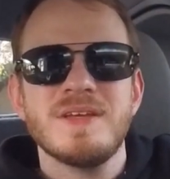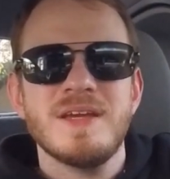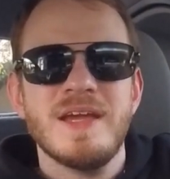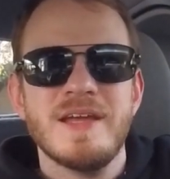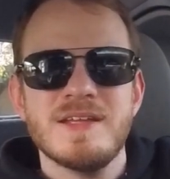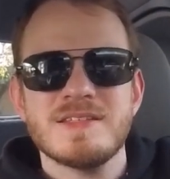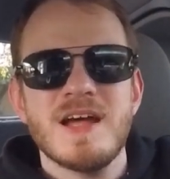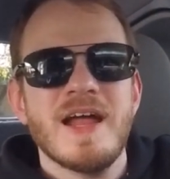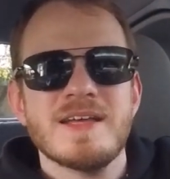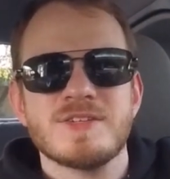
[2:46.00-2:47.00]
It's
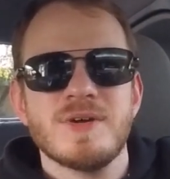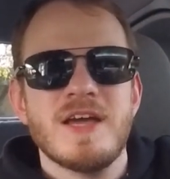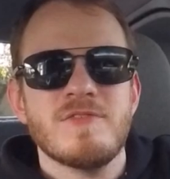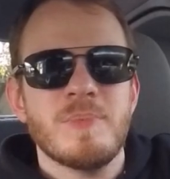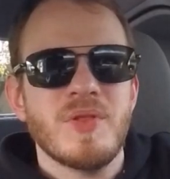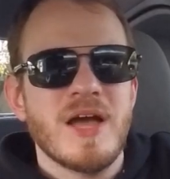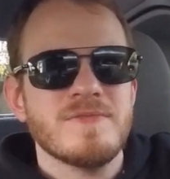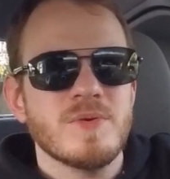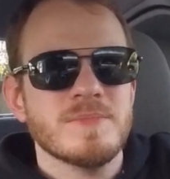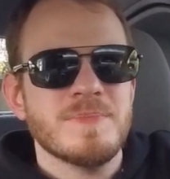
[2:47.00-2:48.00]
not as great of a
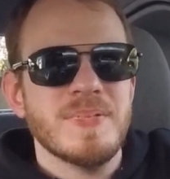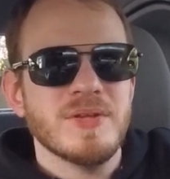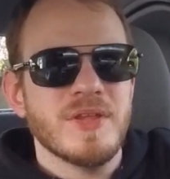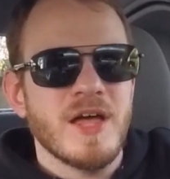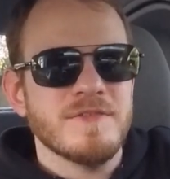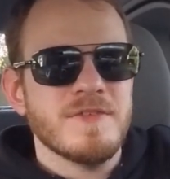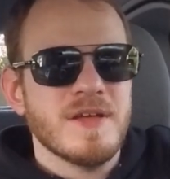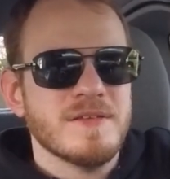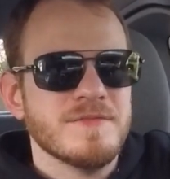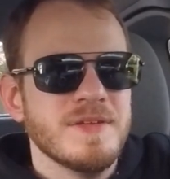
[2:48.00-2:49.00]
platform to build off
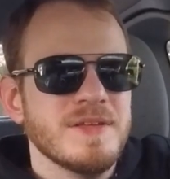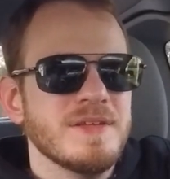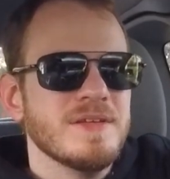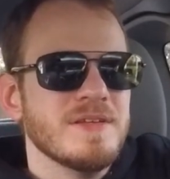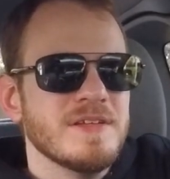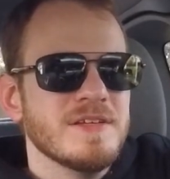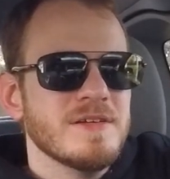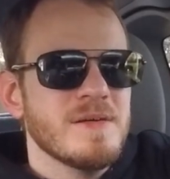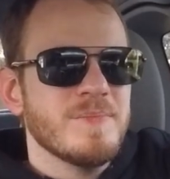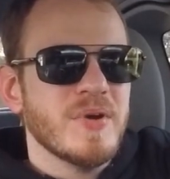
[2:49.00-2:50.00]
of.
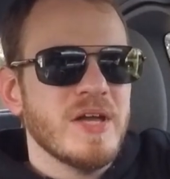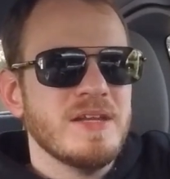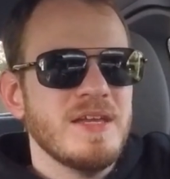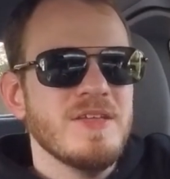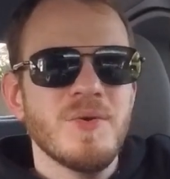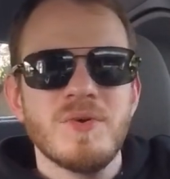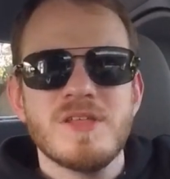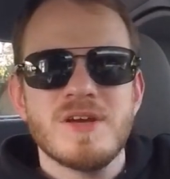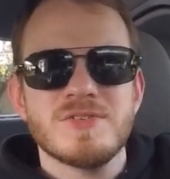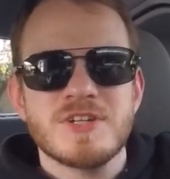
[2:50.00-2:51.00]
But either one of
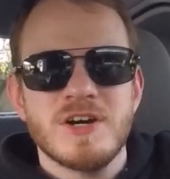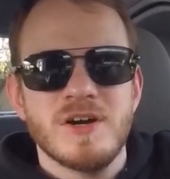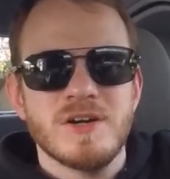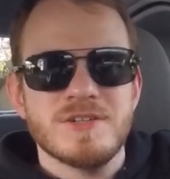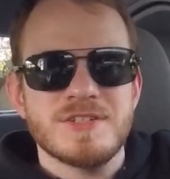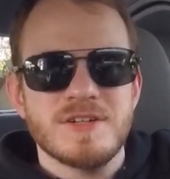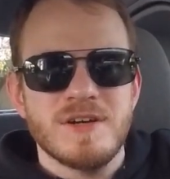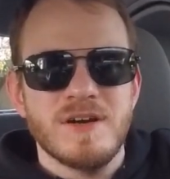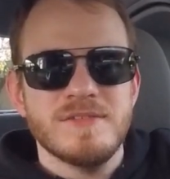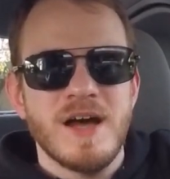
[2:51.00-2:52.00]
those cars
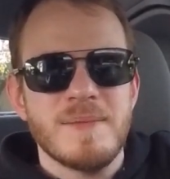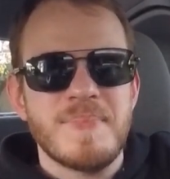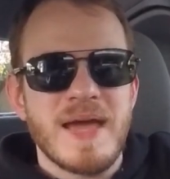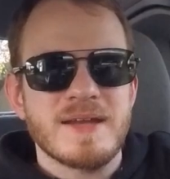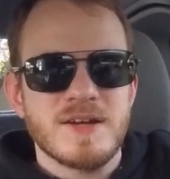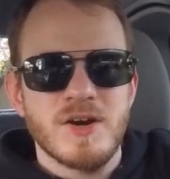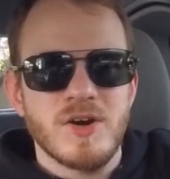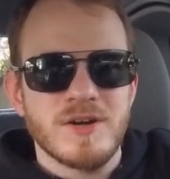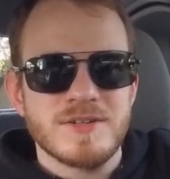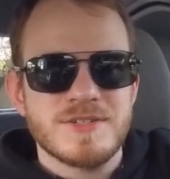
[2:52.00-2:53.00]
are not bad
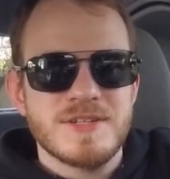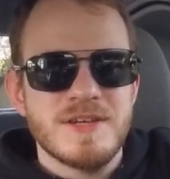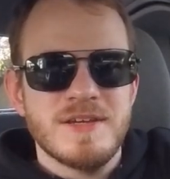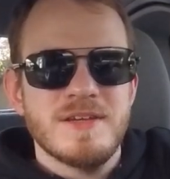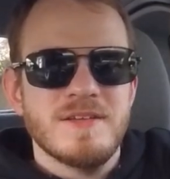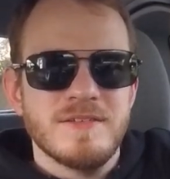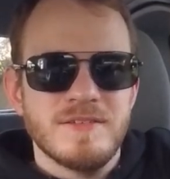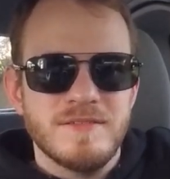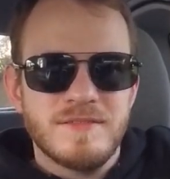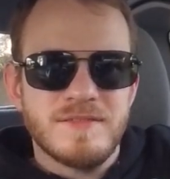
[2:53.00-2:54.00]
cars.
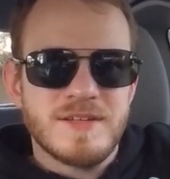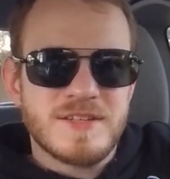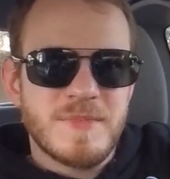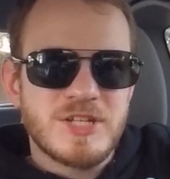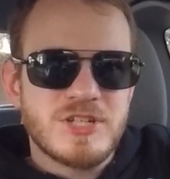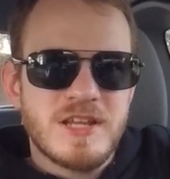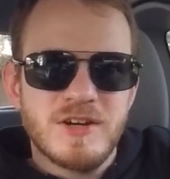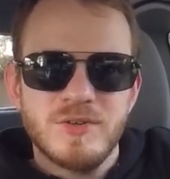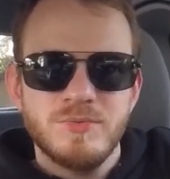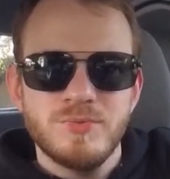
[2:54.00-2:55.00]
As I mentioned,
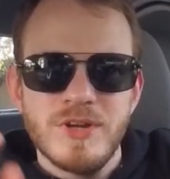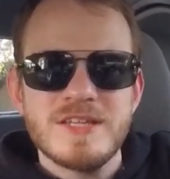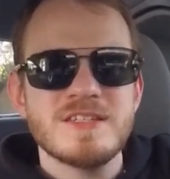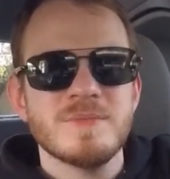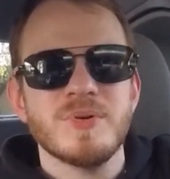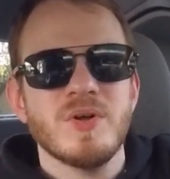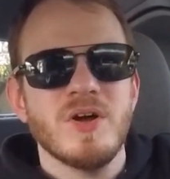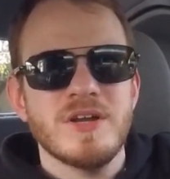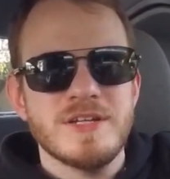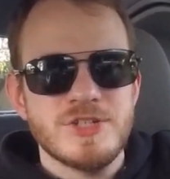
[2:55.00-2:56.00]
they're reasonable
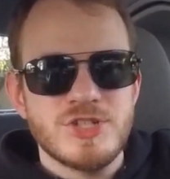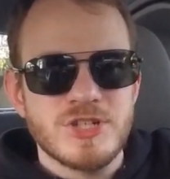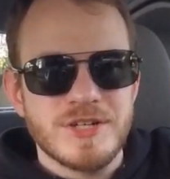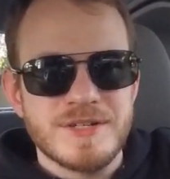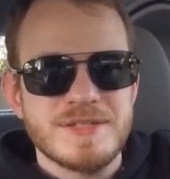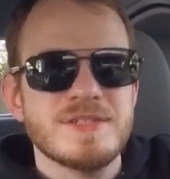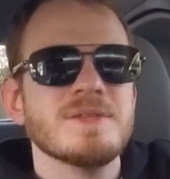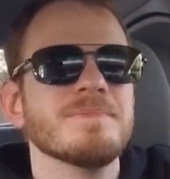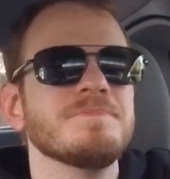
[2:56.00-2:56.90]
on insurance.